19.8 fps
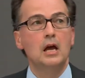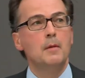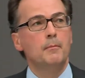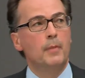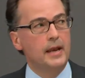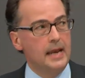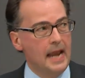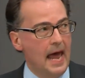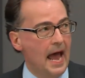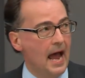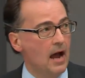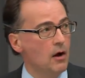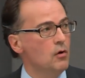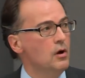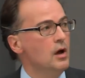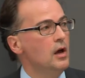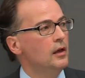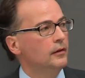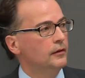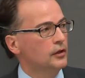but now
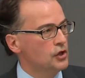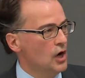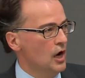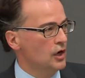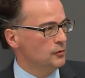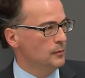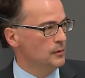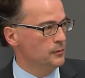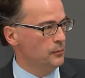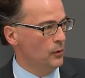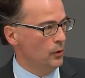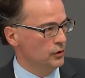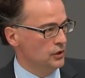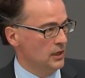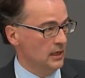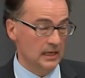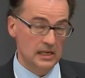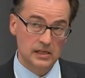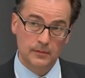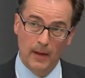the Judgments
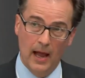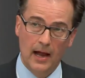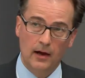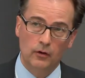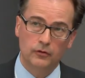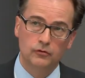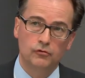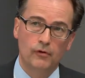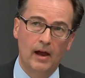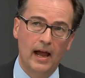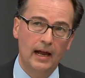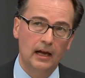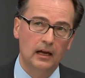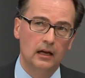Project is back on track,